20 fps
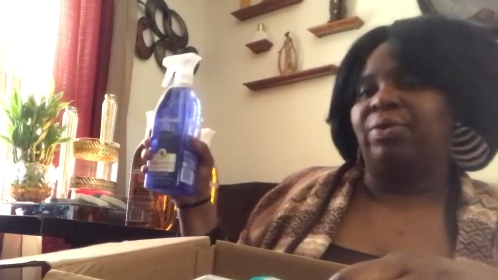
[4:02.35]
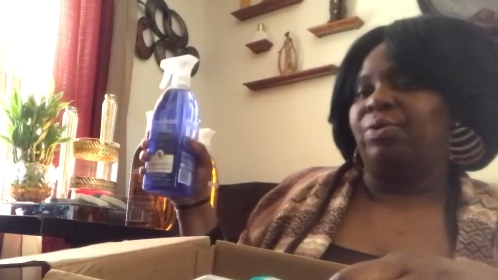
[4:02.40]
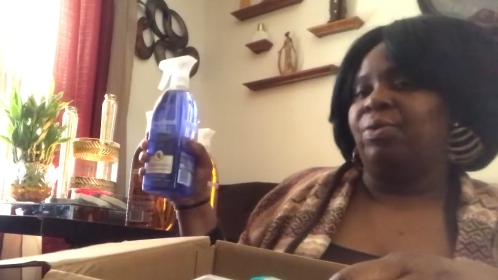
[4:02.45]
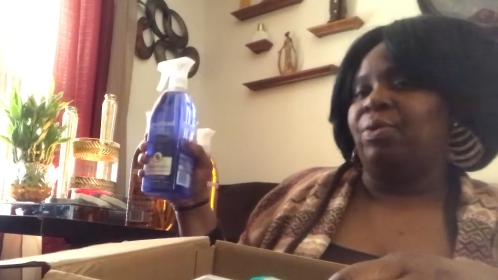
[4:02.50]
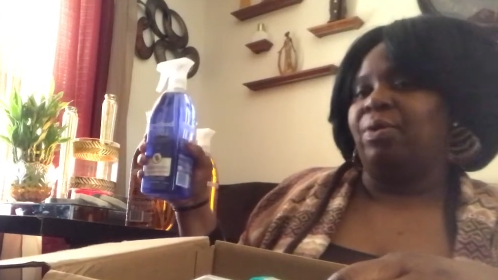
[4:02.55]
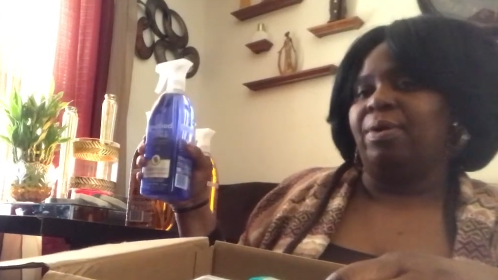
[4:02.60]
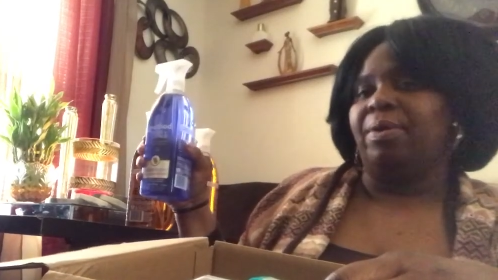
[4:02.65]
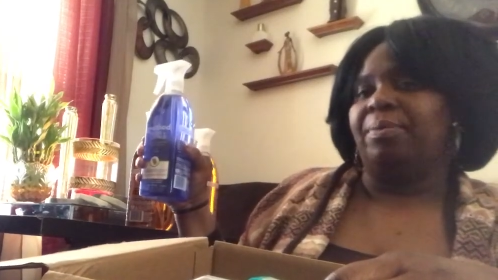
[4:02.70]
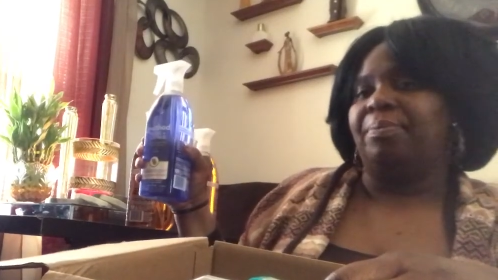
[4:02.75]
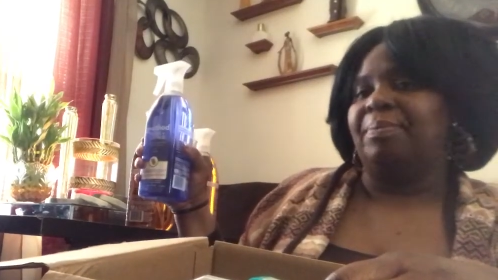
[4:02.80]

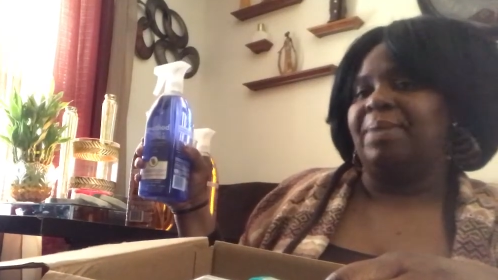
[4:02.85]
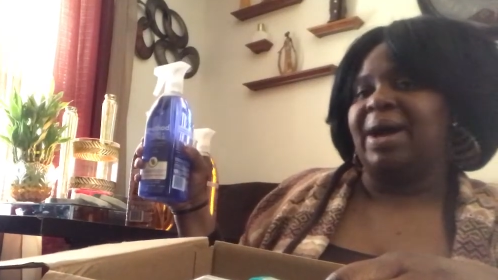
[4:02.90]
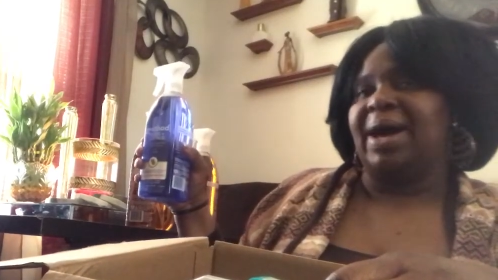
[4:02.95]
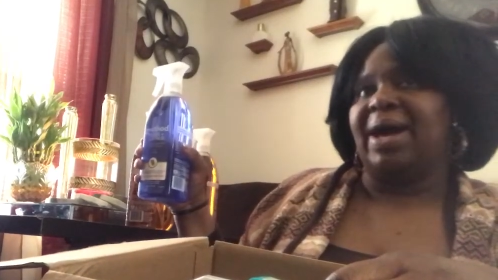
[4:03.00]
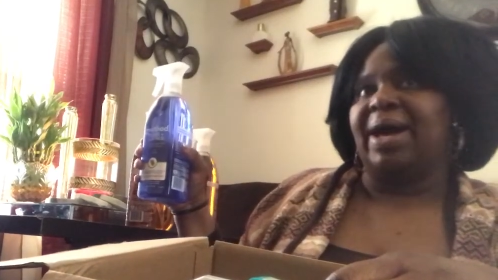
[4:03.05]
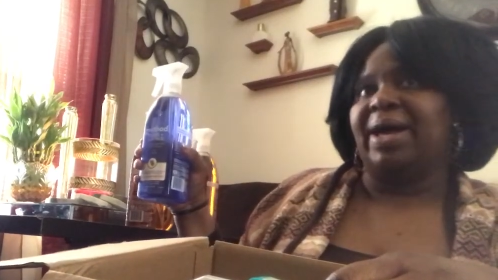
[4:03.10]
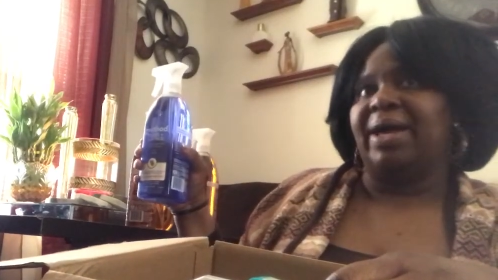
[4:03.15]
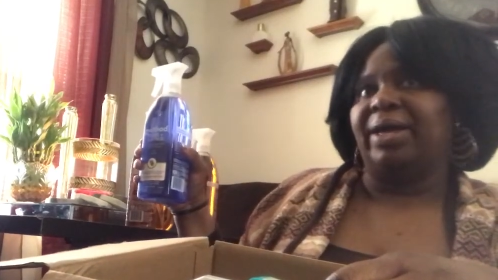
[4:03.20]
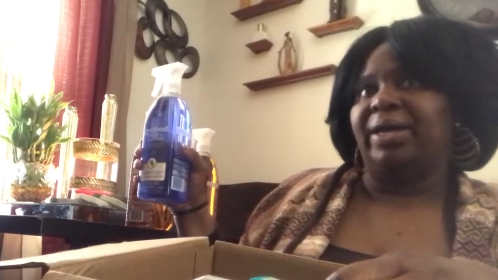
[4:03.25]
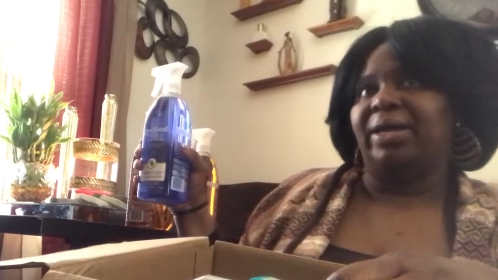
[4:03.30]
on
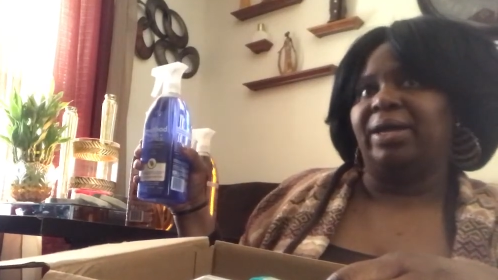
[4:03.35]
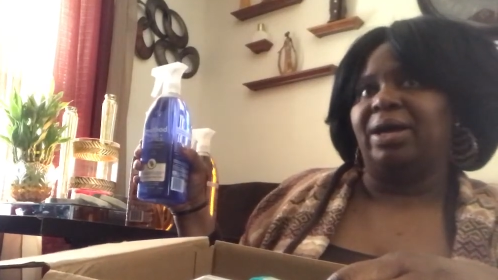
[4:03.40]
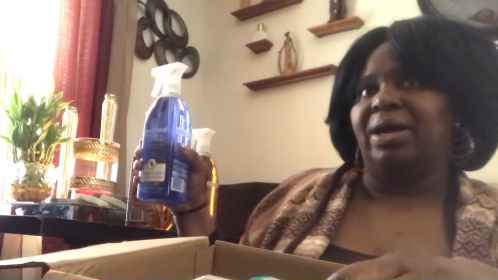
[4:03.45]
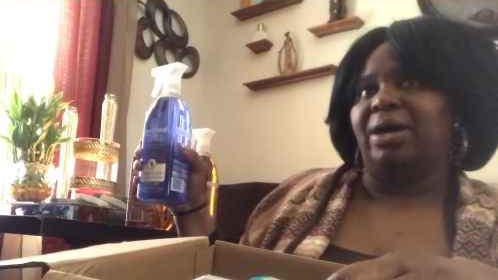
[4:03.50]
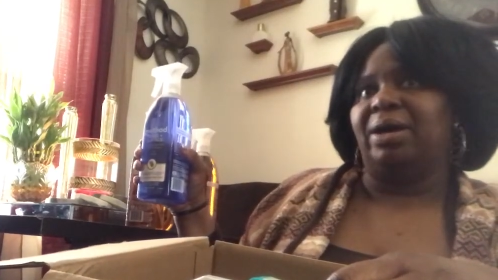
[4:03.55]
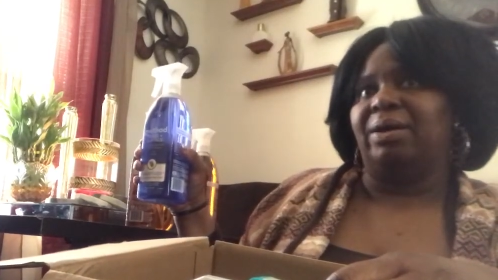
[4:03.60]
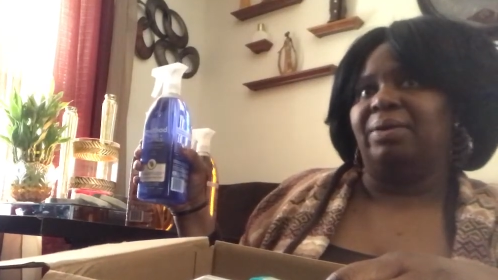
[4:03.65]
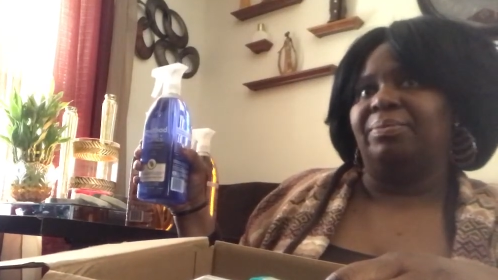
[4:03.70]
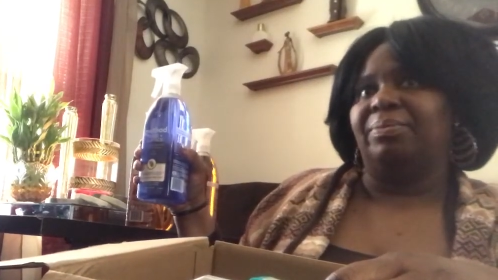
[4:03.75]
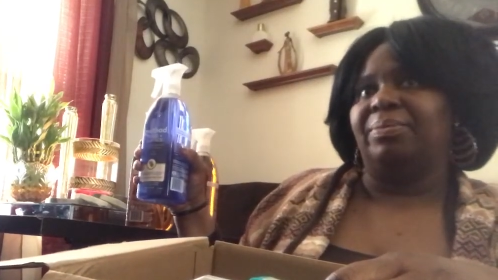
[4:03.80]
my
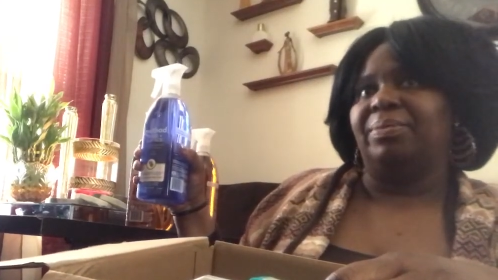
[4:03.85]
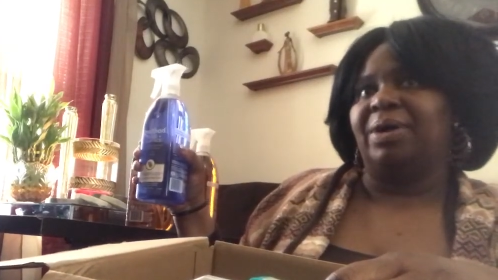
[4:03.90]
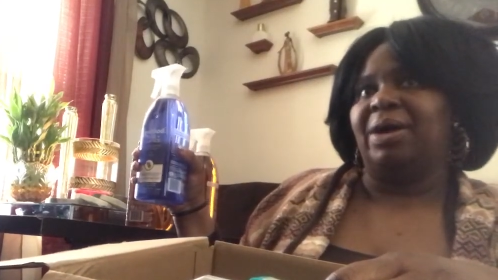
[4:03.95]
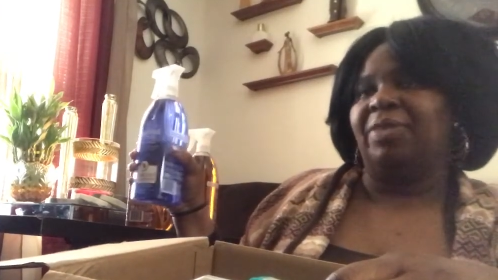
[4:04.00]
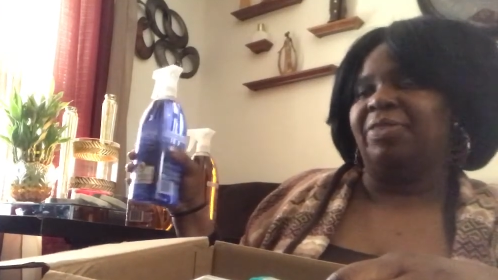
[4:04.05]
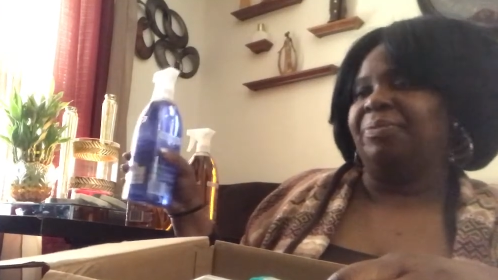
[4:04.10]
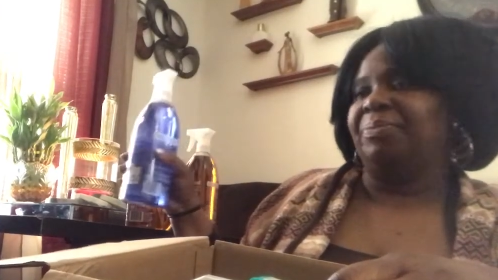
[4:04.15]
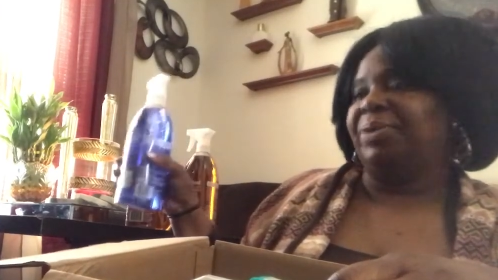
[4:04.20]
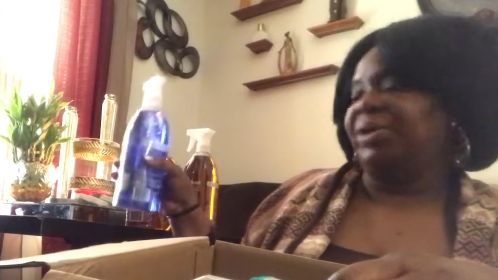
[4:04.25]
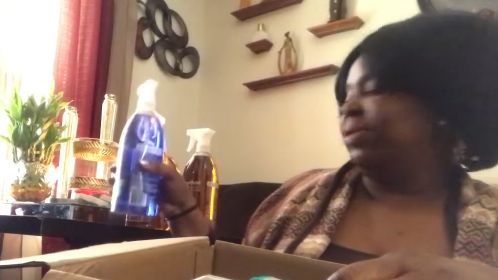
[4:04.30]

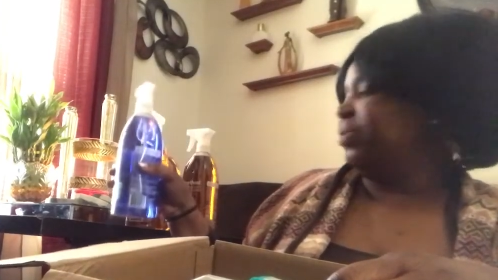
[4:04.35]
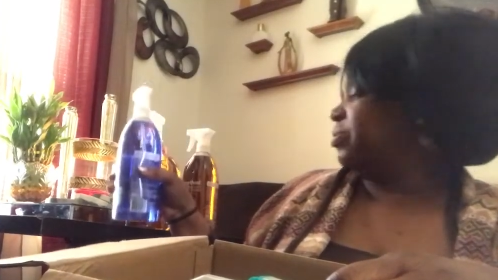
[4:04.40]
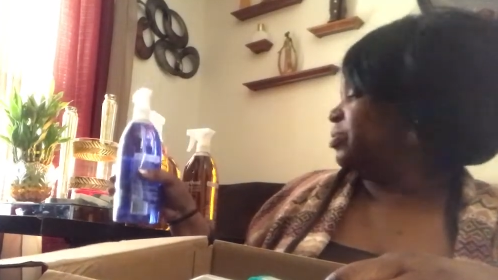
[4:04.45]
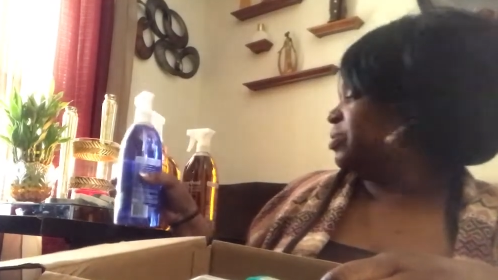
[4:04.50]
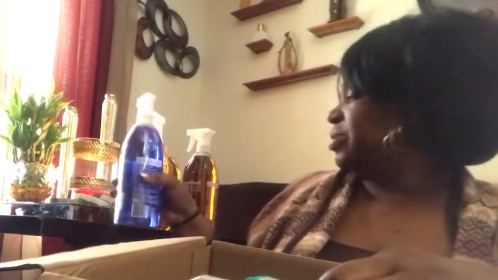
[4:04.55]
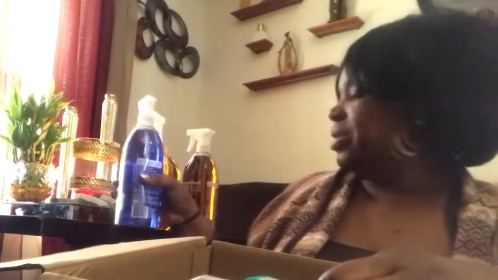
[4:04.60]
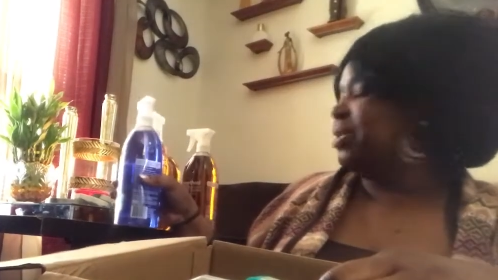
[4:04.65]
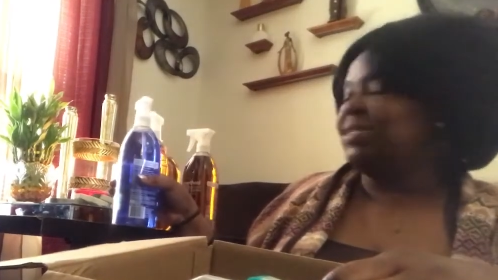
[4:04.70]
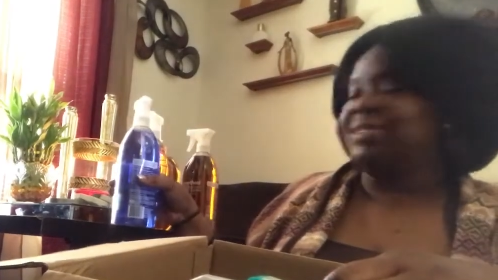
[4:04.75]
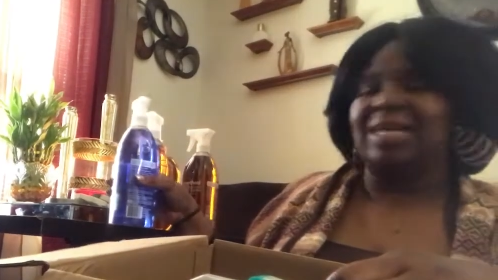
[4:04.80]
other mirrors,
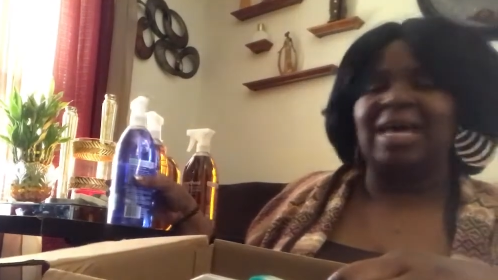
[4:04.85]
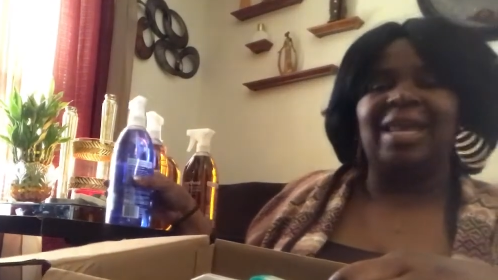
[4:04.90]
because I